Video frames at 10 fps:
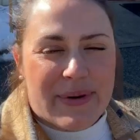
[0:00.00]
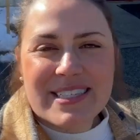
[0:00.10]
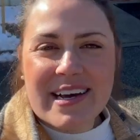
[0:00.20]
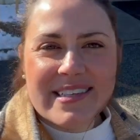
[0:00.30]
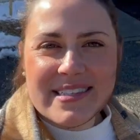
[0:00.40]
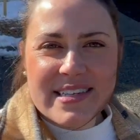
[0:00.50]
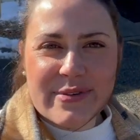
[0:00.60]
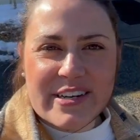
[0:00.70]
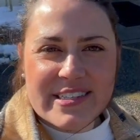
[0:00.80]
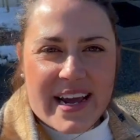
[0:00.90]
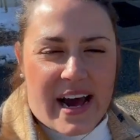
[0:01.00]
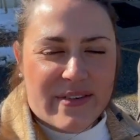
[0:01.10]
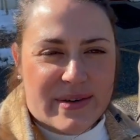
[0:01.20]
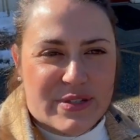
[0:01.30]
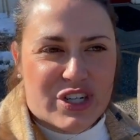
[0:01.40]
excited to see what else they have,
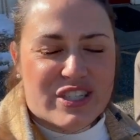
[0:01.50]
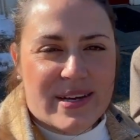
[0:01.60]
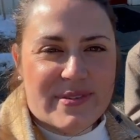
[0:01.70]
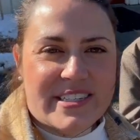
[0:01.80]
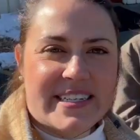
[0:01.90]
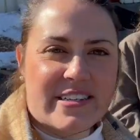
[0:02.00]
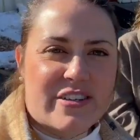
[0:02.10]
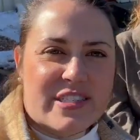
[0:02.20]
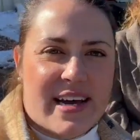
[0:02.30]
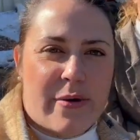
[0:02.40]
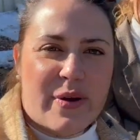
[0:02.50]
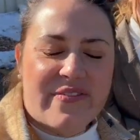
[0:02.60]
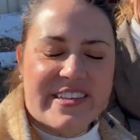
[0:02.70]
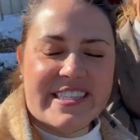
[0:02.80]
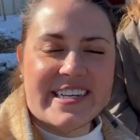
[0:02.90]
and I'm sure some of the dealers that we
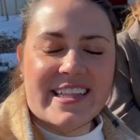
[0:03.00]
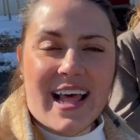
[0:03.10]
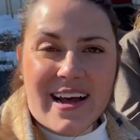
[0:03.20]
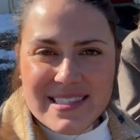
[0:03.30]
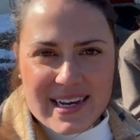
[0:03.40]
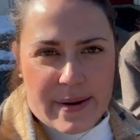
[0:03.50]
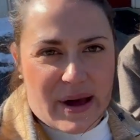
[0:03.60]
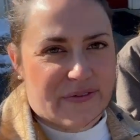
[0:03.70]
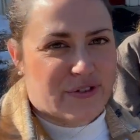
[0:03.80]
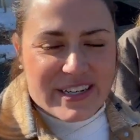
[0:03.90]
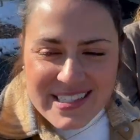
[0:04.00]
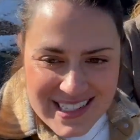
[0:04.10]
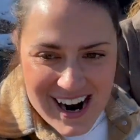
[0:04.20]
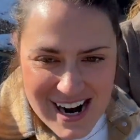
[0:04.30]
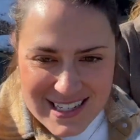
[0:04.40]
visited last time have
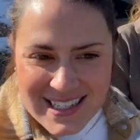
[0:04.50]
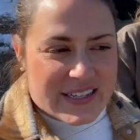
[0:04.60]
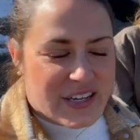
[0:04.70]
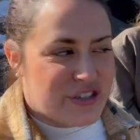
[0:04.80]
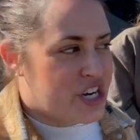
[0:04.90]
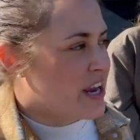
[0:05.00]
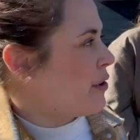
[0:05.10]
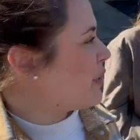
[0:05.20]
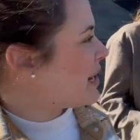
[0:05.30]
restocked. Let's go check out what